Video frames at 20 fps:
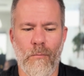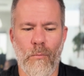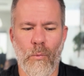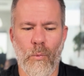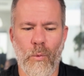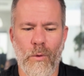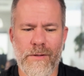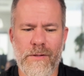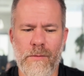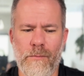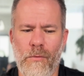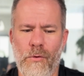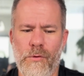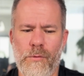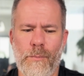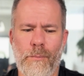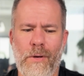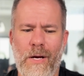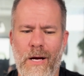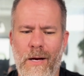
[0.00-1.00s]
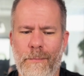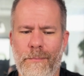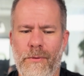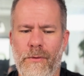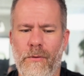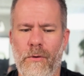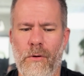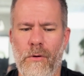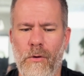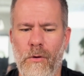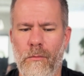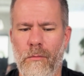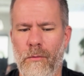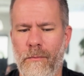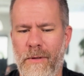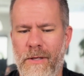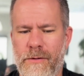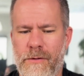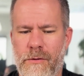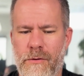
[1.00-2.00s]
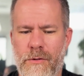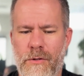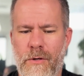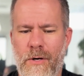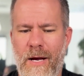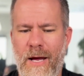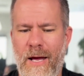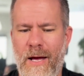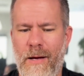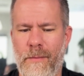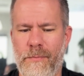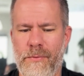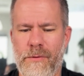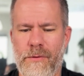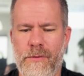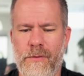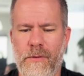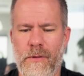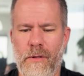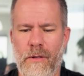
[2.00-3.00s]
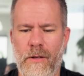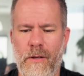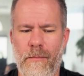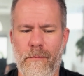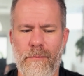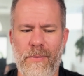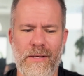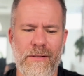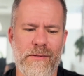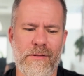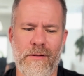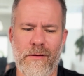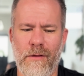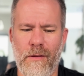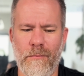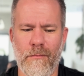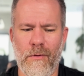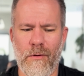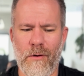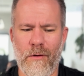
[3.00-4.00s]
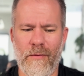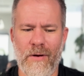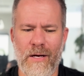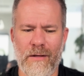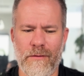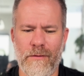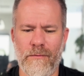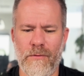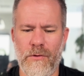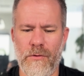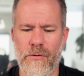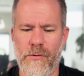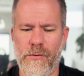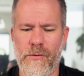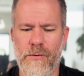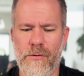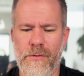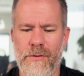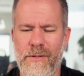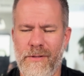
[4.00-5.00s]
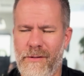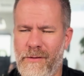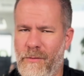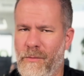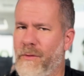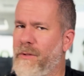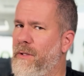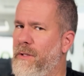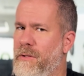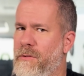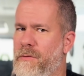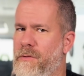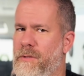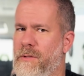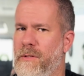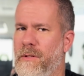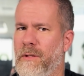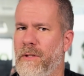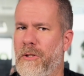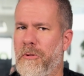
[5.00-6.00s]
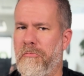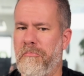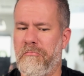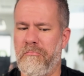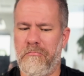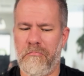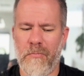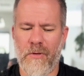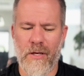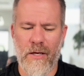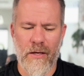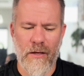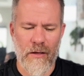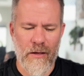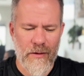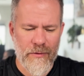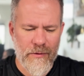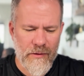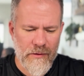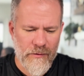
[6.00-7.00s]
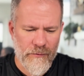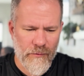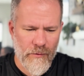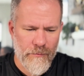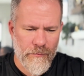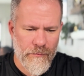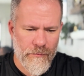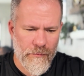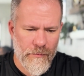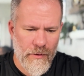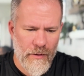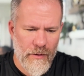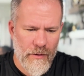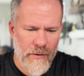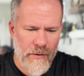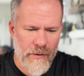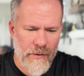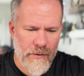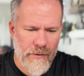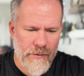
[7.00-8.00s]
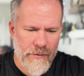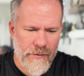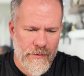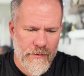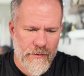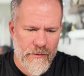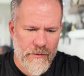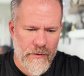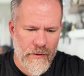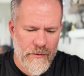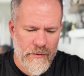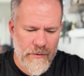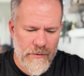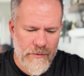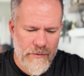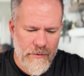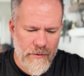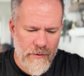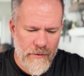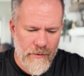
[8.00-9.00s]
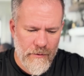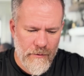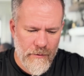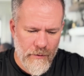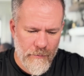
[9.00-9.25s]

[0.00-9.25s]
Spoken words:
what is the most popular global messenger apps based on number of active users? This is a really interesting I think it's from Statista. Yeah,